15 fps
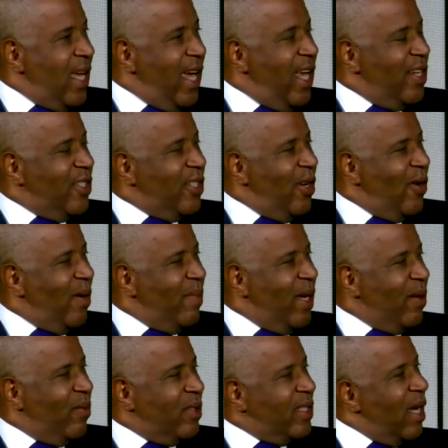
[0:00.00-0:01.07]
And so I'm
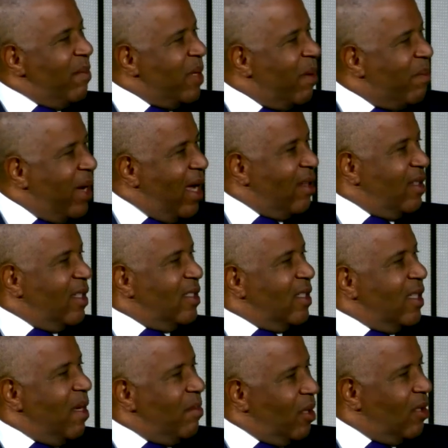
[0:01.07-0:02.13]
like, well, tell me about
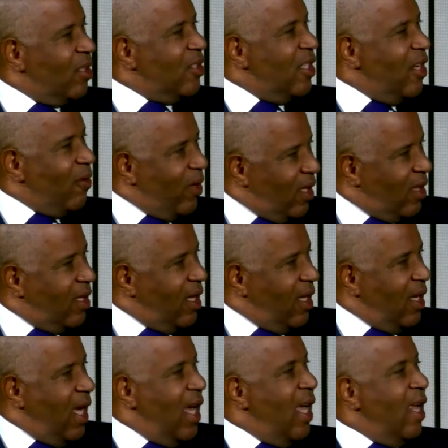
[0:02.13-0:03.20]
this chemical engineering
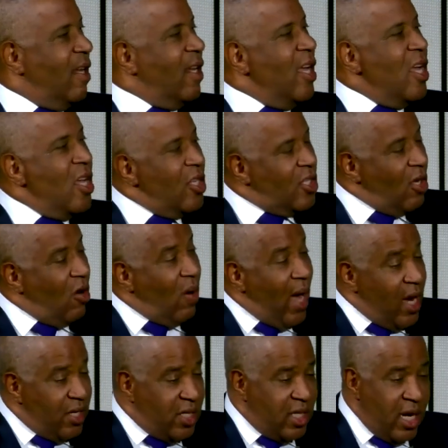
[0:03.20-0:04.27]
thing. Yeah. And so
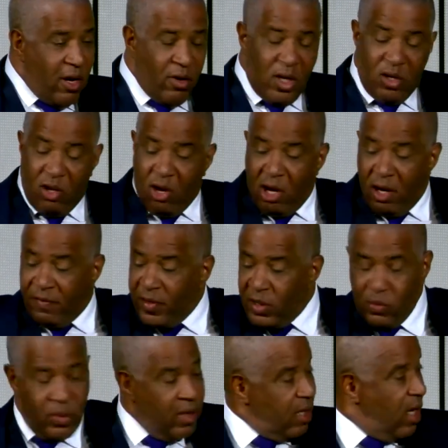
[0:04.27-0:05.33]
I shared an
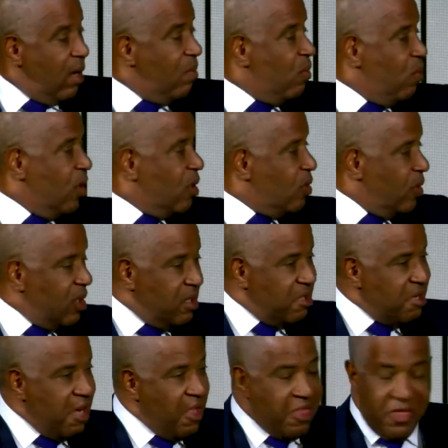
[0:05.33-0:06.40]
office with him, which
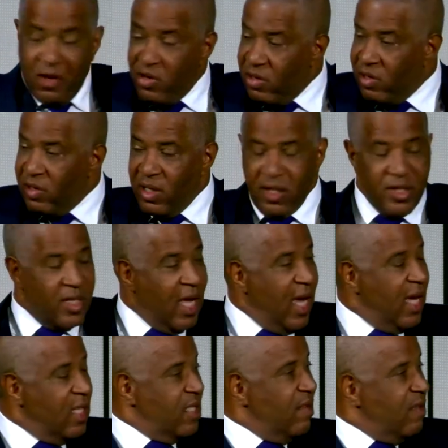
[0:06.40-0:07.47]
was a third the
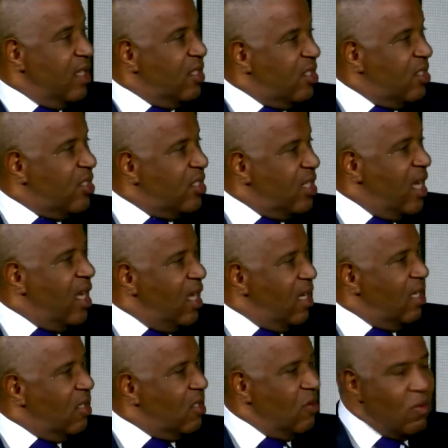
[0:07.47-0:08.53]
size of this
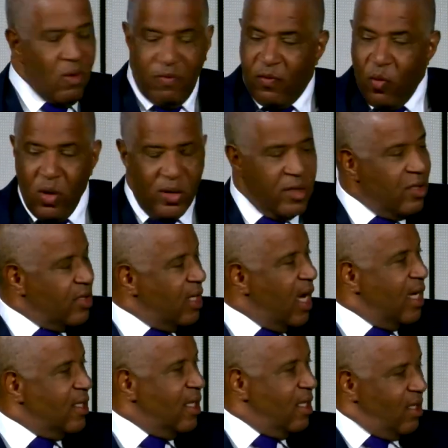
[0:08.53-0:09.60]
stage, mm-hmm. or a mm-hmm. fourth the
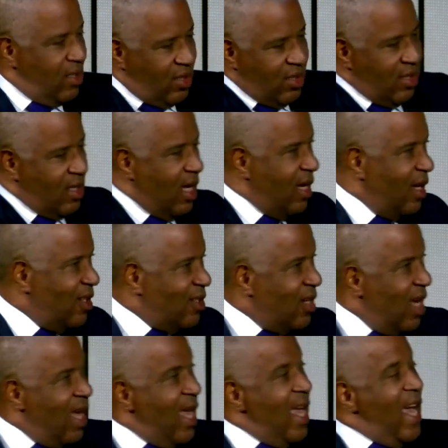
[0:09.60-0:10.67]
size of this
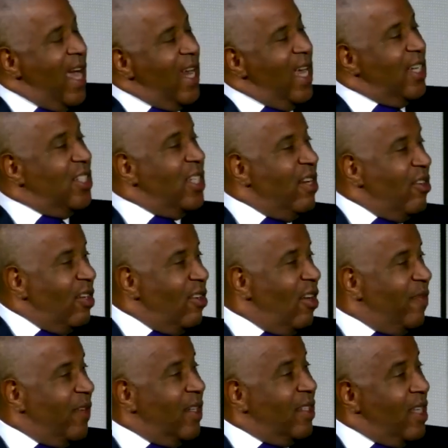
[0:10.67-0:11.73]
stage. And I shared an
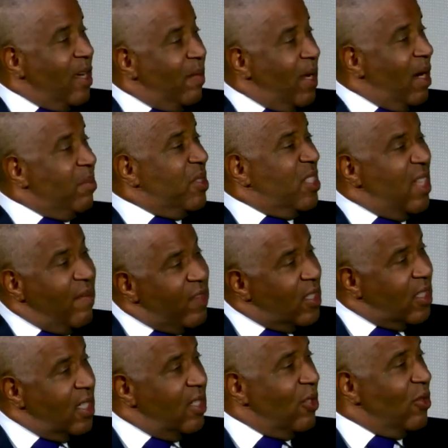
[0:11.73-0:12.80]
office, and think about it, I'm
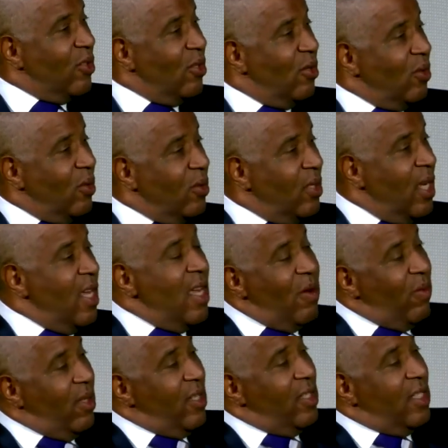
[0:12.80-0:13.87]
17 years yeah. old,
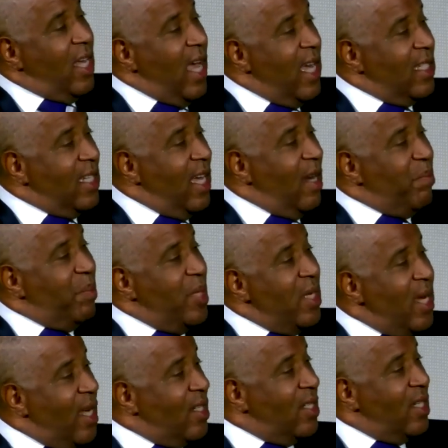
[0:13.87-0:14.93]
but this guy's got a
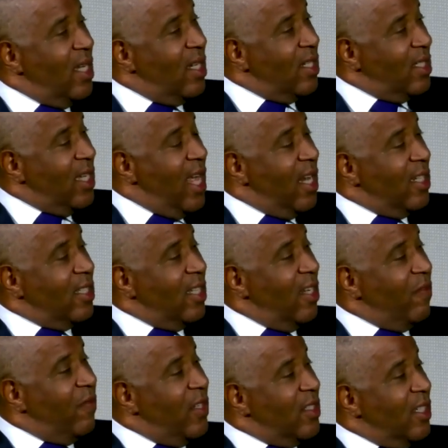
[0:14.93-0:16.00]
PhD in solid
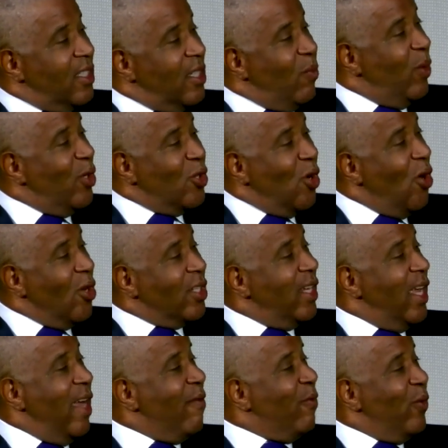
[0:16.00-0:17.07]
state physics, and we
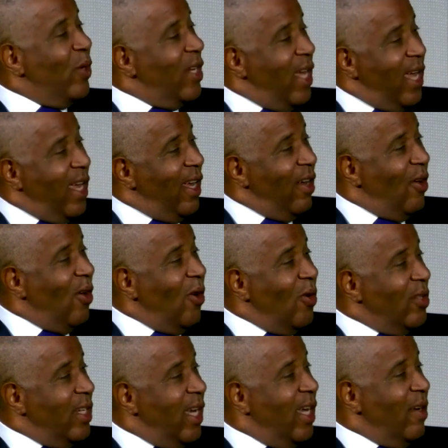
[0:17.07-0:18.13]
talked every day,
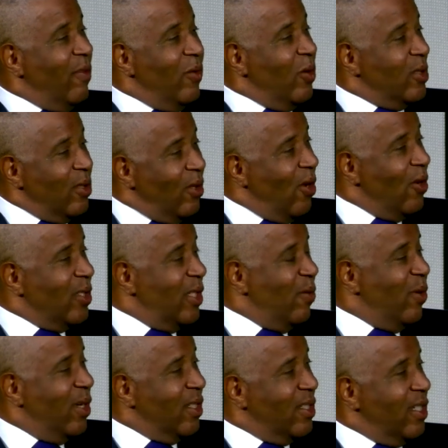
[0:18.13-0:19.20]
all day, for so long as
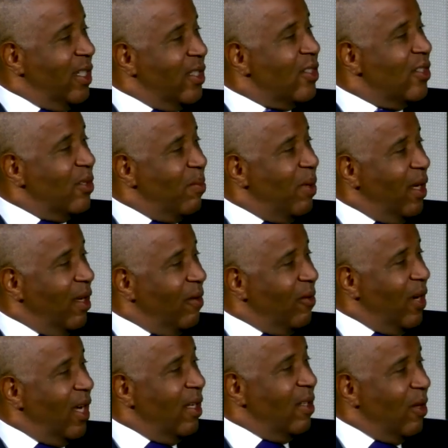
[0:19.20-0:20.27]
he wanted to listen to me,
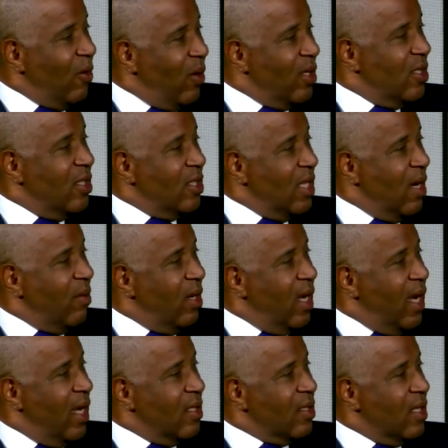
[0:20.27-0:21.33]
right? Mm-hmm. And the mm-hmm. questions I
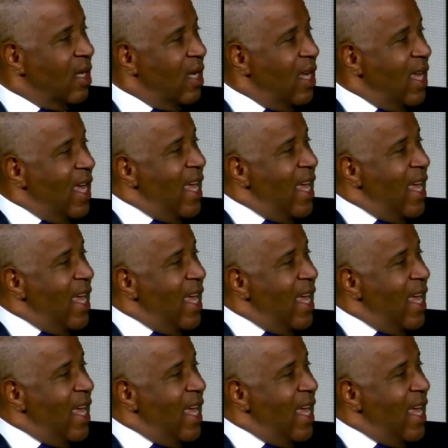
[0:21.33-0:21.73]
would ask.